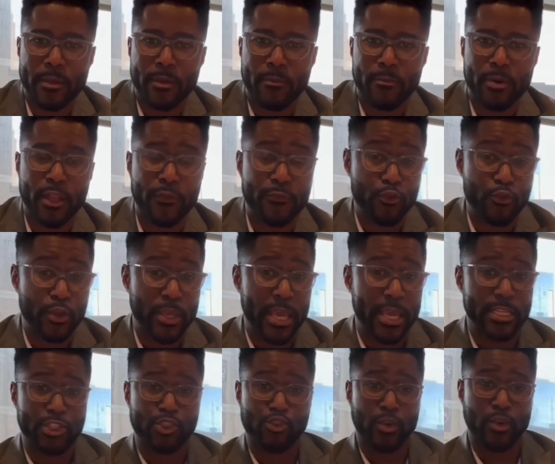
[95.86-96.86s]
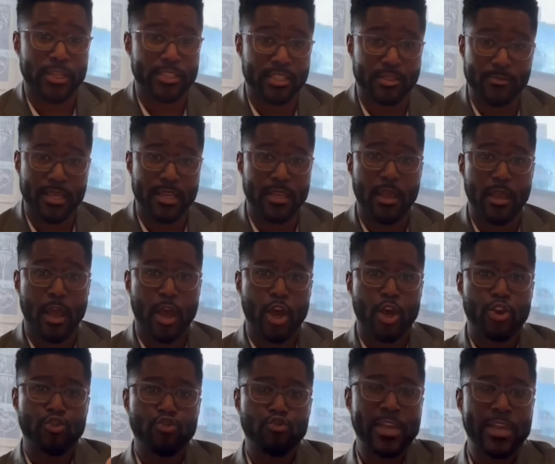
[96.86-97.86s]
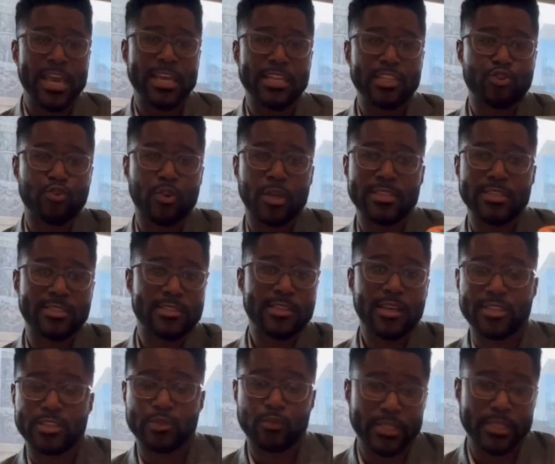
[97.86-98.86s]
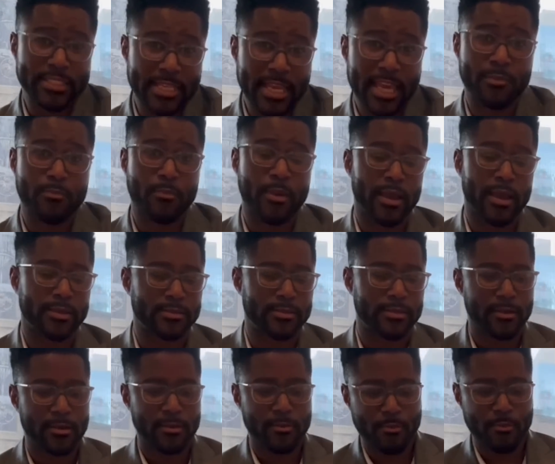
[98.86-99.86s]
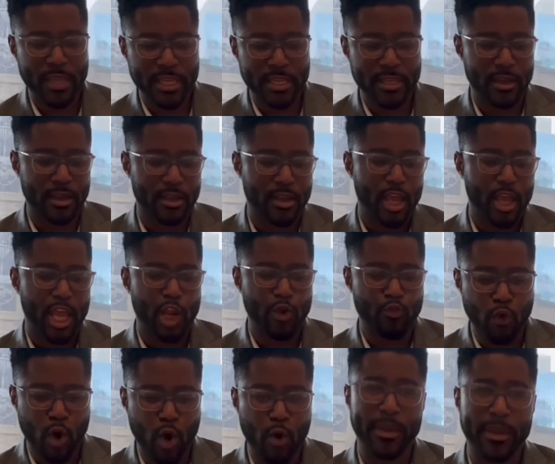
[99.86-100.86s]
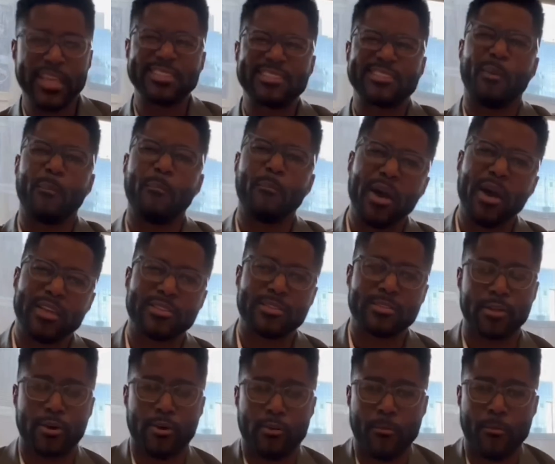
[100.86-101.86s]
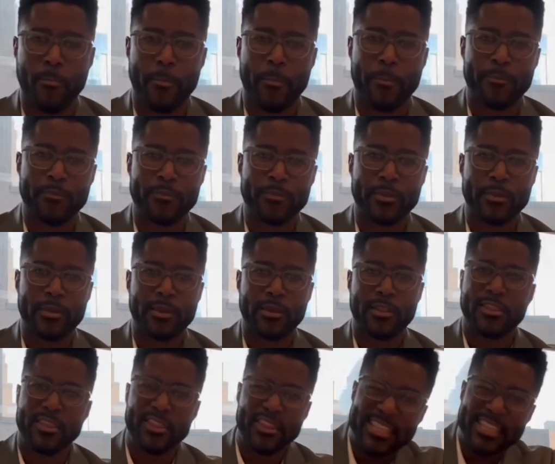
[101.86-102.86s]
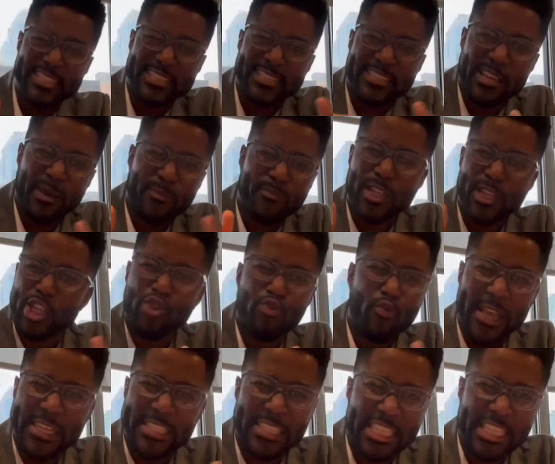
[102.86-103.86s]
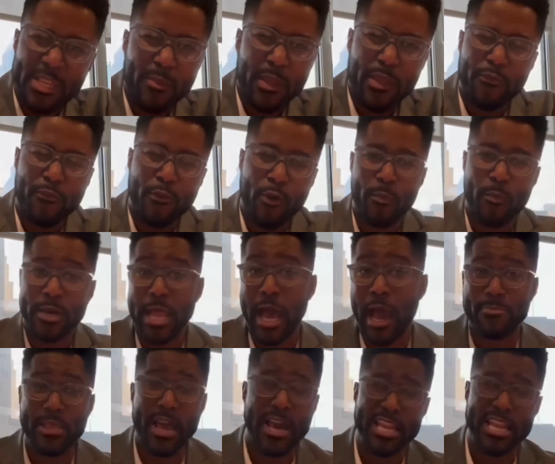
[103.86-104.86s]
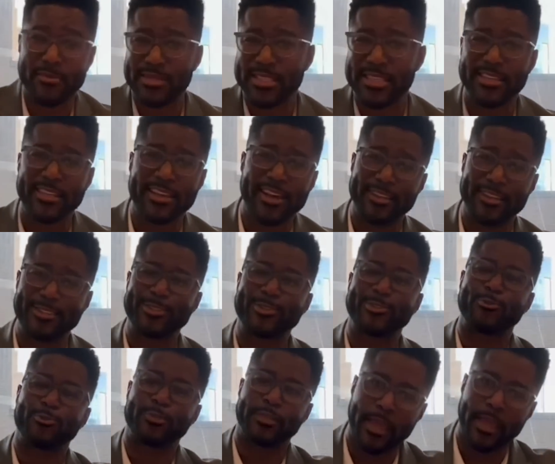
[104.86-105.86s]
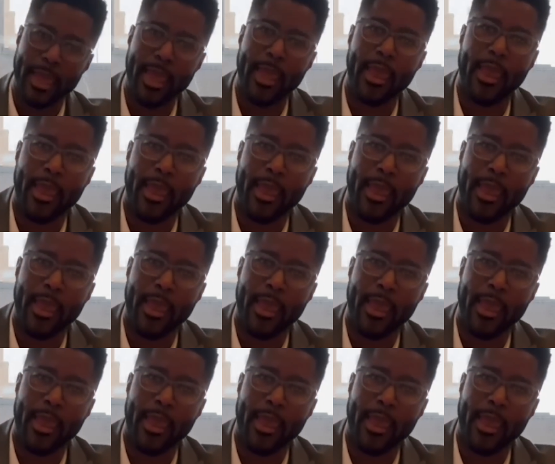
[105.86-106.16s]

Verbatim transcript: But if you can't trust me, you can't trust us. We dead mice, Peanut and Roman. It's a must though. This is something you ain't see before, but I'm not MC Gusto, yeah.